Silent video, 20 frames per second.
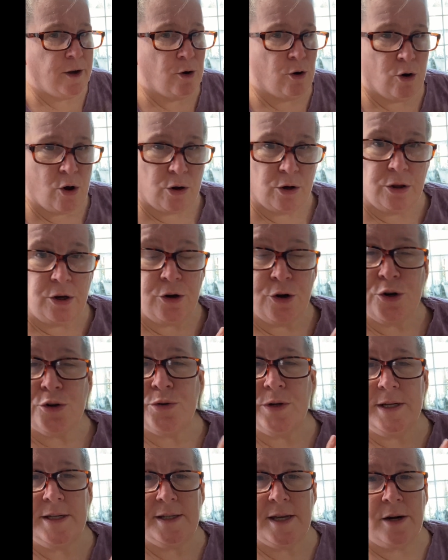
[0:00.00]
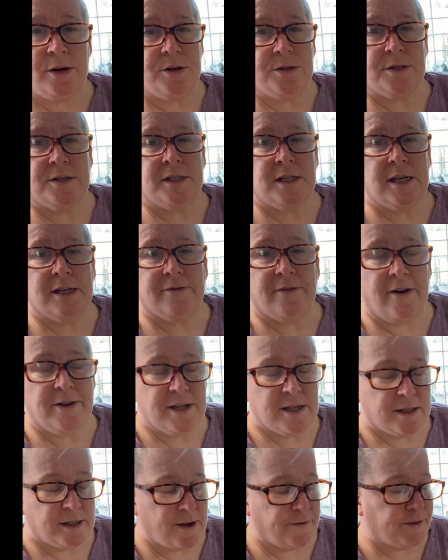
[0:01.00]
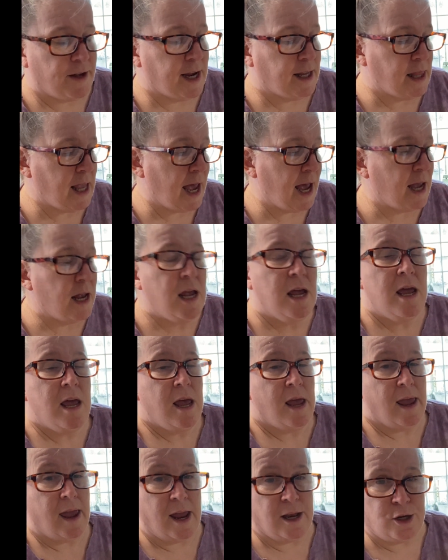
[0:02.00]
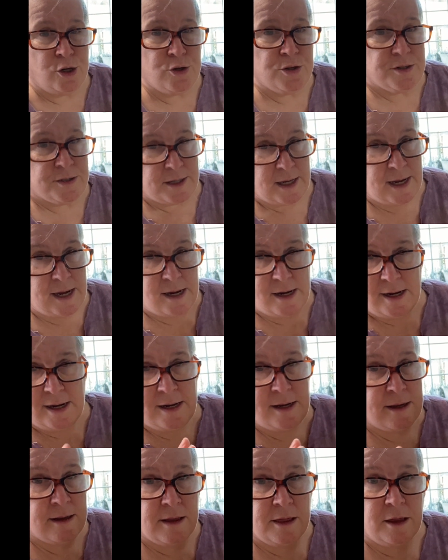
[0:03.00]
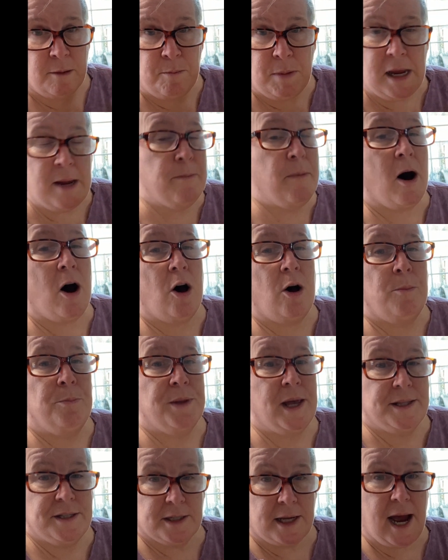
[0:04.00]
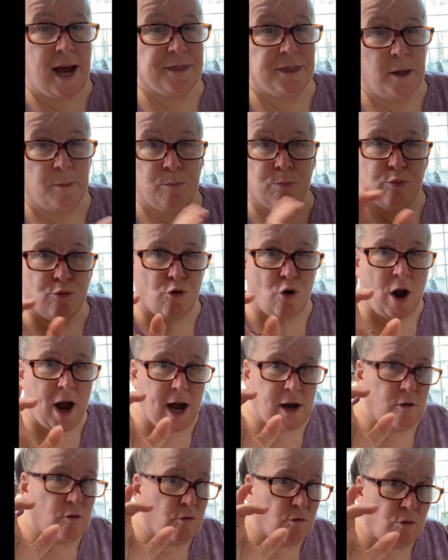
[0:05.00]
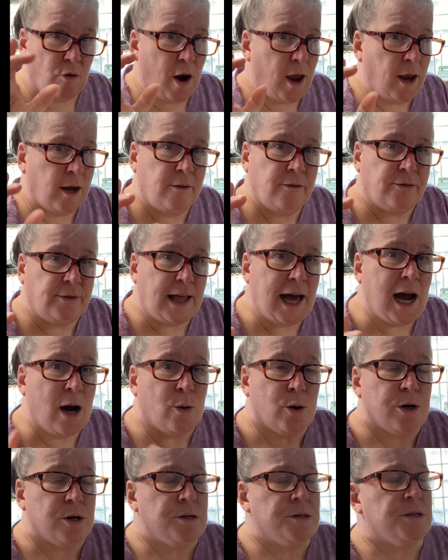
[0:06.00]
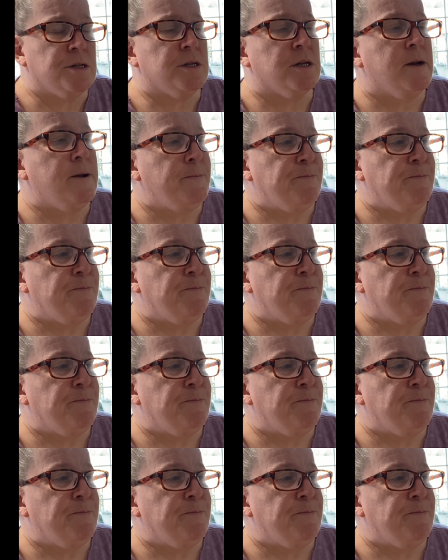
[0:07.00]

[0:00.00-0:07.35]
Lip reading: or go to the nursery centers and see stuff like that, and you see the bee balm that's got the bright red flowers,